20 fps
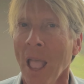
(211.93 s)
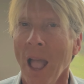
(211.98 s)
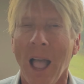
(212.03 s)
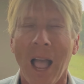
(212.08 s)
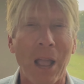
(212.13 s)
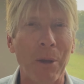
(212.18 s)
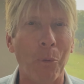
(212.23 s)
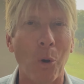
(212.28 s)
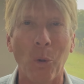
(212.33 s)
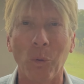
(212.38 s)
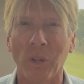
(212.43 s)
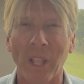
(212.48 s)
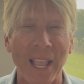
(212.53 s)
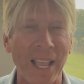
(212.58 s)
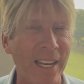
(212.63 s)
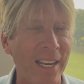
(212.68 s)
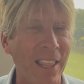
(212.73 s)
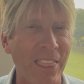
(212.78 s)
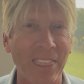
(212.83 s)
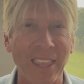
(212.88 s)
I won't lay
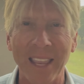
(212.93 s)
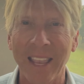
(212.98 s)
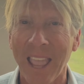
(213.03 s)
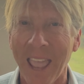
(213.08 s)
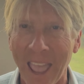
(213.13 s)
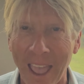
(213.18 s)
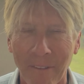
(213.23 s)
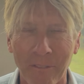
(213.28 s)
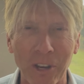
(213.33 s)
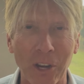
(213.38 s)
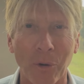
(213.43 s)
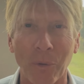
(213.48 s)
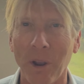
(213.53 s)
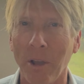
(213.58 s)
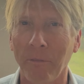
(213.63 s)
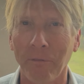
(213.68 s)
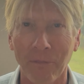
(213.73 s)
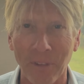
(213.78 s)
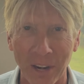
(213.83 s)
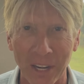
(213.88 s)
anything heavy or
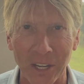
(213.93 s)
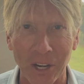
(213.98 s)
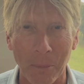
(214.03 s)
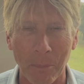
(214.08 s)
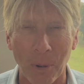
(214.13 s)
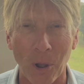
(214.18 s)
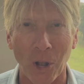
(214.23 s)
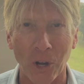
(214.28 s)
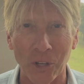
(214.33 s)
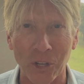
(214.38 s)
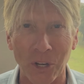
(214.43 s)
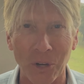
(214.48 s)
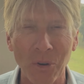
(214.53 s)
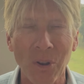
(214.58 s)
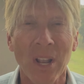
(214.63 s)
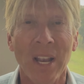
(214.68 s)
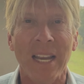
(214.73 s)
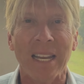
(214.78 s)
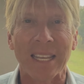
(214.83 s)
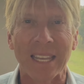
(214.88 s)
ill fitting upon you.
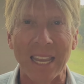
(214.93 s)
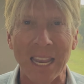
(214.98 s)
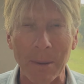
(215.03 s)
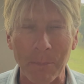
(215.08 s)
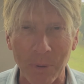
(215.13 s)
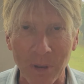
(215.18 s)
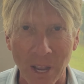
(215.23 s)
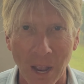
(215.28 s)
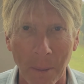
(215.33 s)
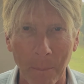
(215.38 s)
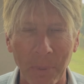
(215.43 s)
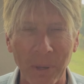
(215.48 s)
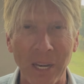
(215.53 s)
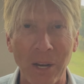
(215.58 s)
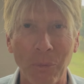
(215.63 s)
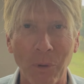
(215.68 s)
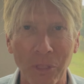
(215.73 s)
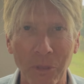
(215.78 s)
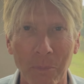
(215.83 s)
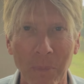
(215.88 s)
Keep company
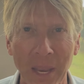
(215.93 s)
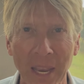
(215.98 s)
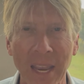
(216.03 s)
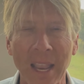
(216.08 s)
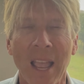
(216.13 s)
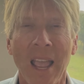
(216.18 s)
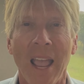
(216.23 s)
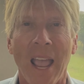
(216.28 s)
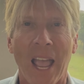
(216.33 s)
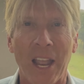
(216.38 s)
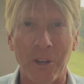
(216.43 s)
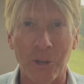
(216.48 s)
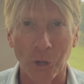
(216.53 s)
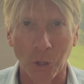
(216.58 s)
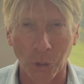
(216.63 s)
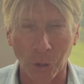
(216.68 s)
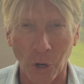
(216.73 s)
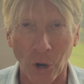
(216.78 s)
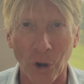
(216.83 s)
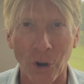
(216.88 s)
with me, and
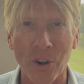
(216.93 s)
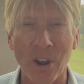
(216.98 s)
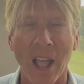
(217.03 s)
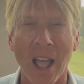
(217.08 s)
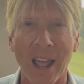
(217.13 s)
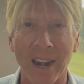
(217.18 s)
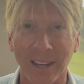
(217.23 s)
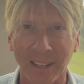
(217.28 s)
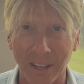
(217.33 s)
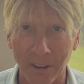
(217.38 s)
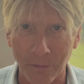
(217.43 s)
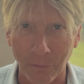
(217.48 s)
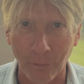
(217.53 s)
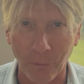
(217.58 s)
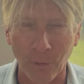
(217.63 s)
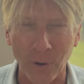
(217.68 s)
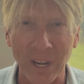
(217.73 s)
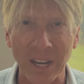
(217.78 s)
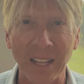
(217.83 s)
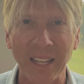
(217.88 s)
you'll learn how to live
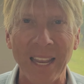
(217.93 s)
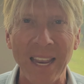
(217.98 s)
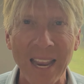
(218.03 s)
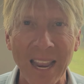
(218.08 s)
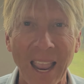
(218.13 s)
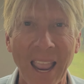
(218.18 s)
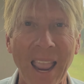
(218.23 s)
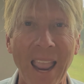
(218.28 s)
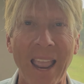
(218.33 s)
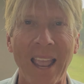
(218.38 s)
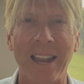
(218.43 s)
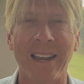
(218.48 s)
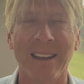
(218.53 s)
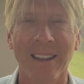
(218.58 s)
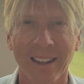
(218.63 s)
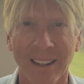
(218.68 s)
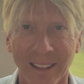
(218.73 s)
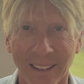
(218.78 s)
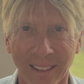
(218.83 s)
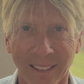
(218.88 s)
freely and
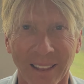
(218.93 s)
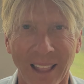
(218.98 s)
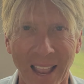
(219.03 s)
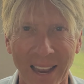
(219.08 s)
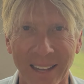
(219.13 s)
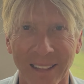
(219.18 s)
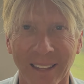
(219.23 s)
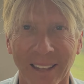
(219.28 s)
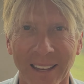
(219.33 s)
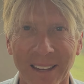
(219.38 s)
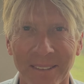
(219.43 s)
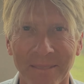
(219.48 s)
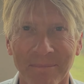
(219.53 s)
lightly.